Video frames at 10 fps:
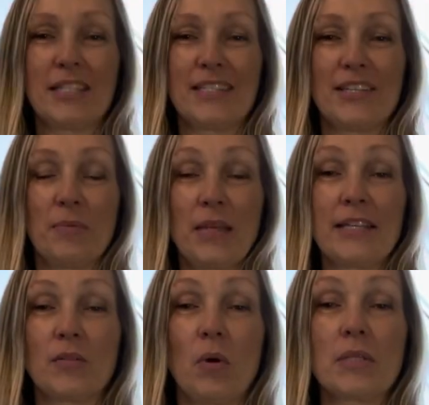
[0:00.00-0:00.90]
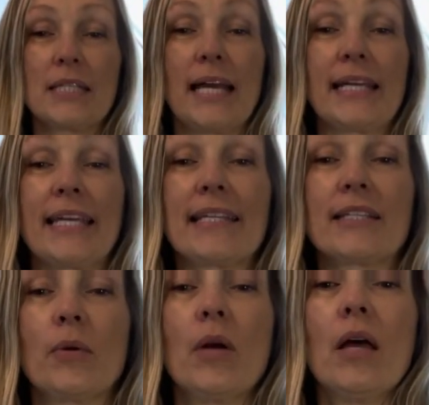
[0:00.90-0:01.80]
disturbed there. So what was I saying? Yes,
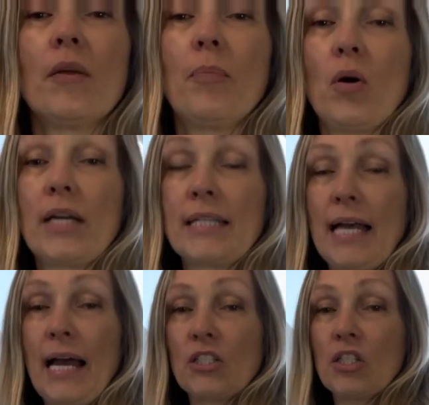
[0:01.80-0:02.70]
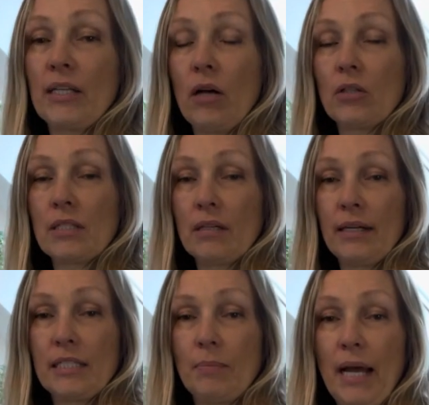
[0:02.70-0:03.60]
so the pockets actually are
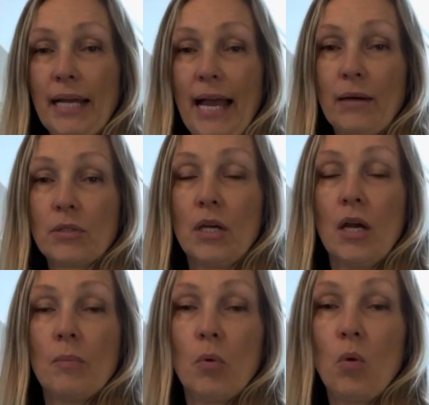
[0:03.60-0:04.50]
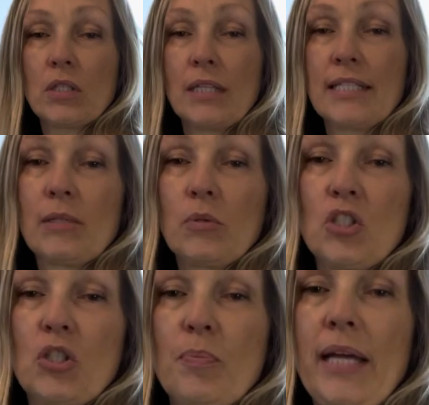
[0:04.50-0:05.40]
designed to bag out, but what I did was
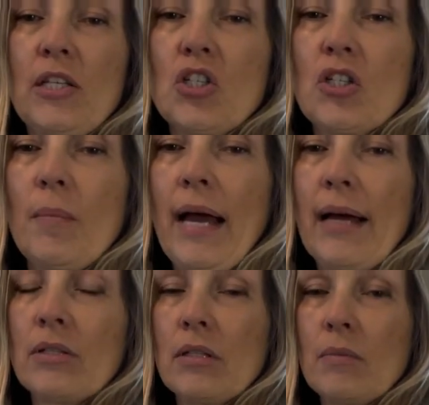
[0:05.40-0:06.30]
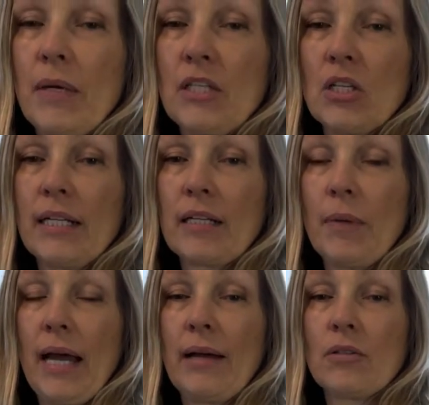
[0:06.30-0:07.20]
just pinch a little
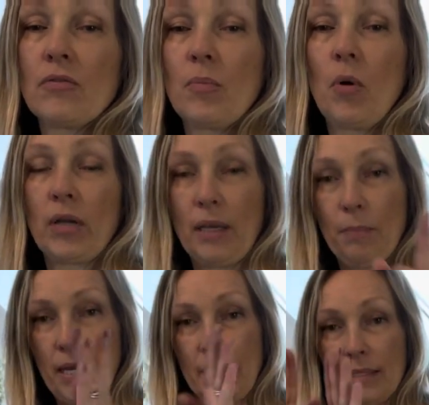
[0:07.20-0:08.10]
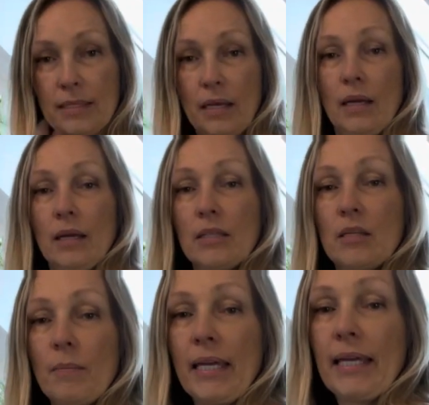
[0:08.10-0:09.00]
bit out of the pocket piece
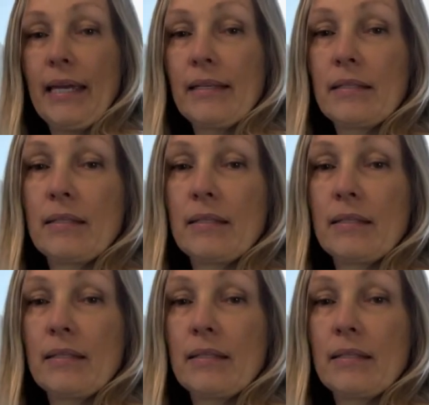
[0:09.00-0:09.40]
to make it